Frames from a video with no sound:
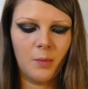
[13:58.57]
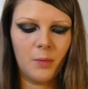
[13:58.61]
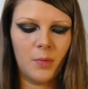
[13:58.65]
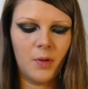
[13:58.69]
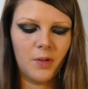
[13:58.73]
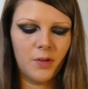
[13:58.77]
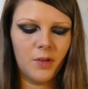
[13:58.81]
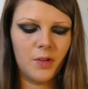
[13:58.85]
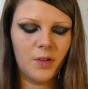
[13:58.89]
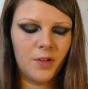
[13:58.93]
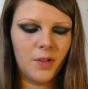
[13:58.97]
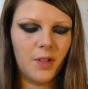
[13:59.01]
but
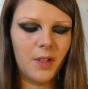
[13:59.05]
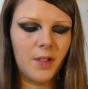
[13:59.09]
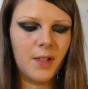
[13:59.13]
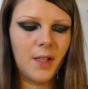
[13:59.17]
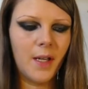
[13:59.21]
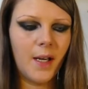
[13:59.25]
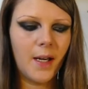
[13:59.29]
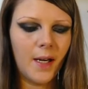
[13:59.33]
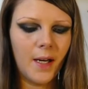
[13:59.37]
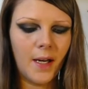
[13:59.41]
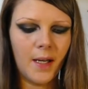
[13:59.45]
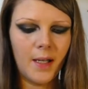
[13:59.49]
just a
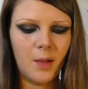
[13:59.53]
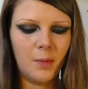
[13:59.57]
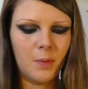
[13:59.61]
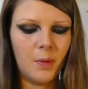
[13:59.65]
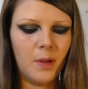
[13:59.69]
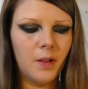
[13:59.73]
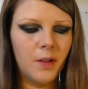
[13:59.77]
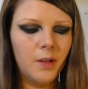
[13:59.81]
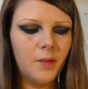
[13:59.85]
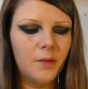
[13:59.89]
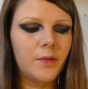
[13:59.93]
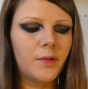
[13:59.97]
tiny
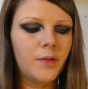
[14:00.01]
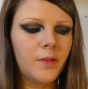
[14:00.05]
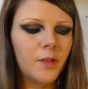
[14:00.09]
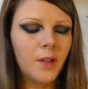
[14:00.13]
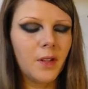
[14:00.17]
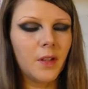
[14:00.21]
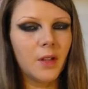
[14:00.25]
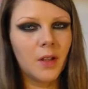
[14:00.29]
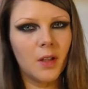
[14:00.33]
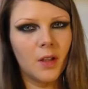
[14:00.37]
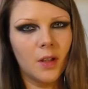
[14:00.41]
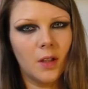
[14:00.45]
bit
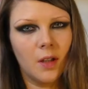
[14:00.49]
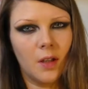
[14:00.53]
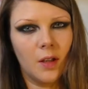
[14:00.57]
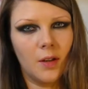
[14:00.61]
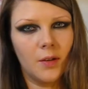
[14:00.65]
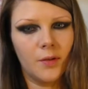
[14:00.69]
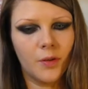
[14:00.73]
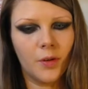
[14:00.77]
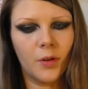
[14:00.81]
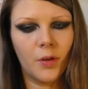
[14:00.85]
of